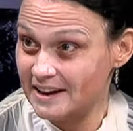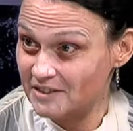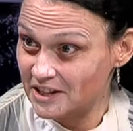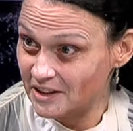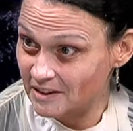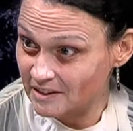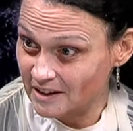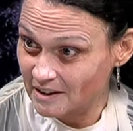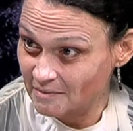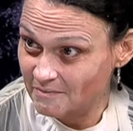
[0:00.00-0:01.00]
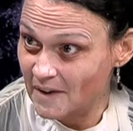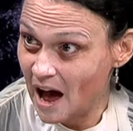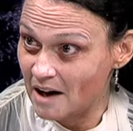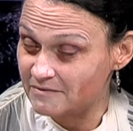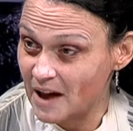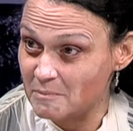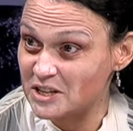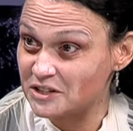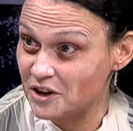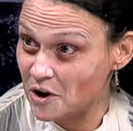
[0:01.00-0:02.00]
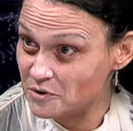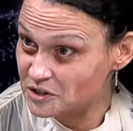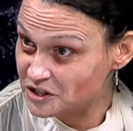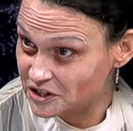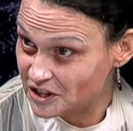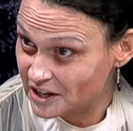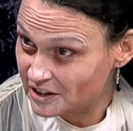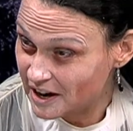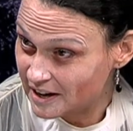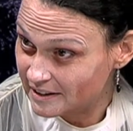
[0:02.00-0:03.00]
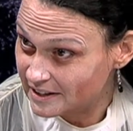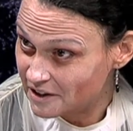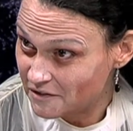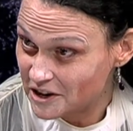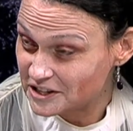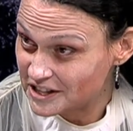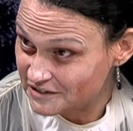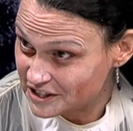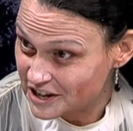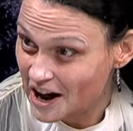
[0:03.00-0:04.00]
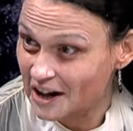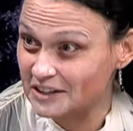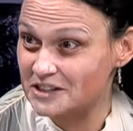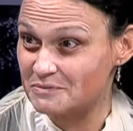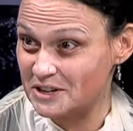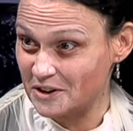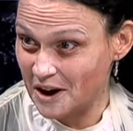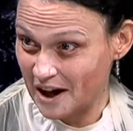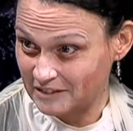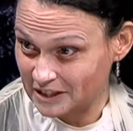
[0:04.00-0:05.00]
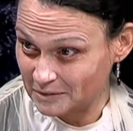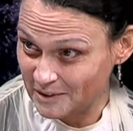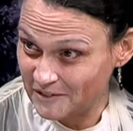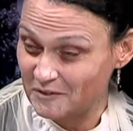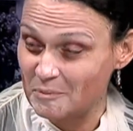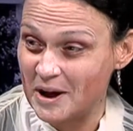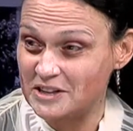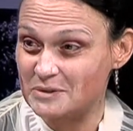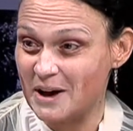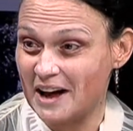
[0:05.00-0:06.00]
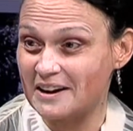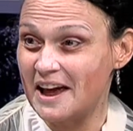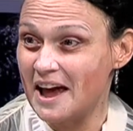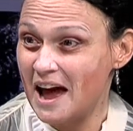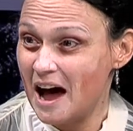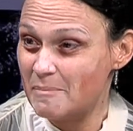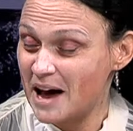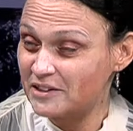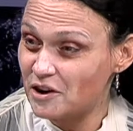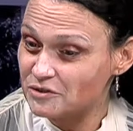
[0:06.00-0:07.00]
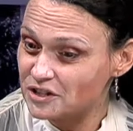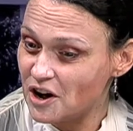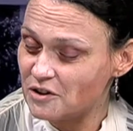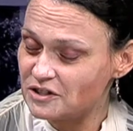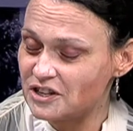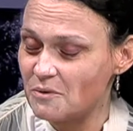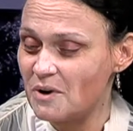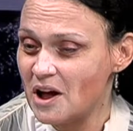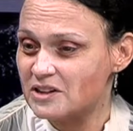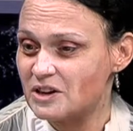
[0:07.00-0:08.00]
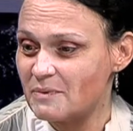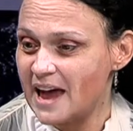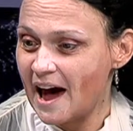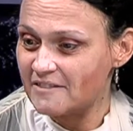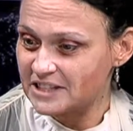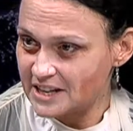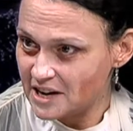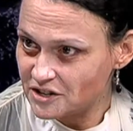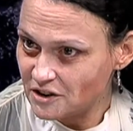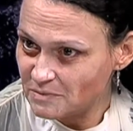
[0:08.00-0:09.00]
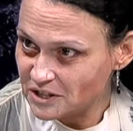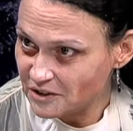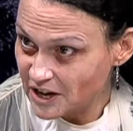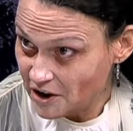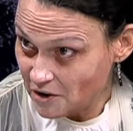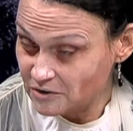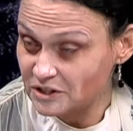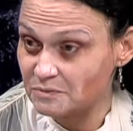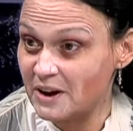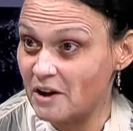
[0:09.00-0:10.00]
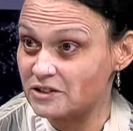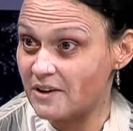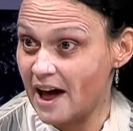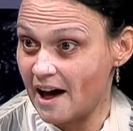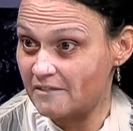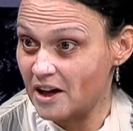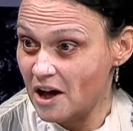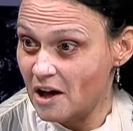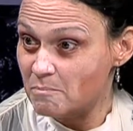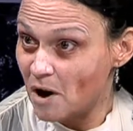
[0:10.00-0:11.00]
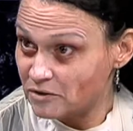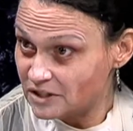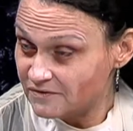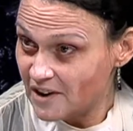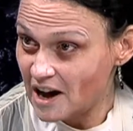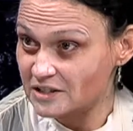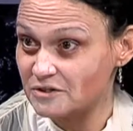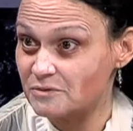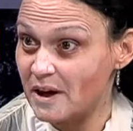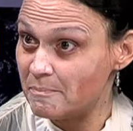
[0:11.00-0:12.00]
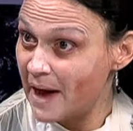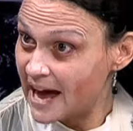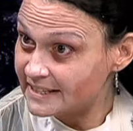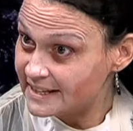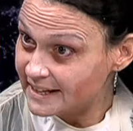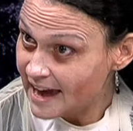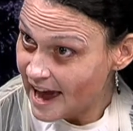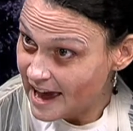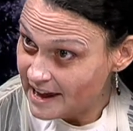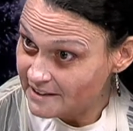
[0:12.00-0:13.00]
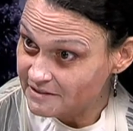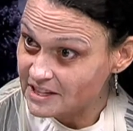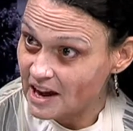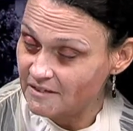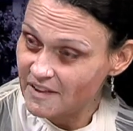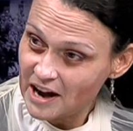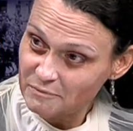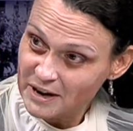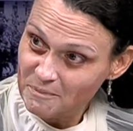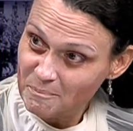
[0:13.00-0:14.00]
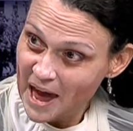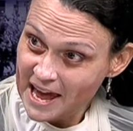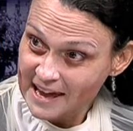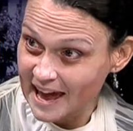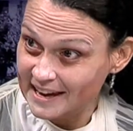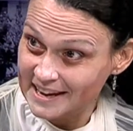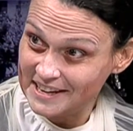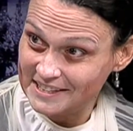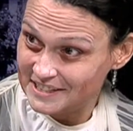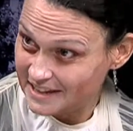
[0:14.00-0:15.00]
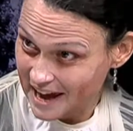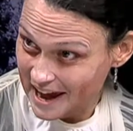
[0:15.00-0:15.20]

even the famous ghost that is over at Stevens College. We have a little bit of information about those ghosts. So we have a station on Missouri ghosts. We also have bones and fossils. We have bats and caves, and in fact, we make a kids'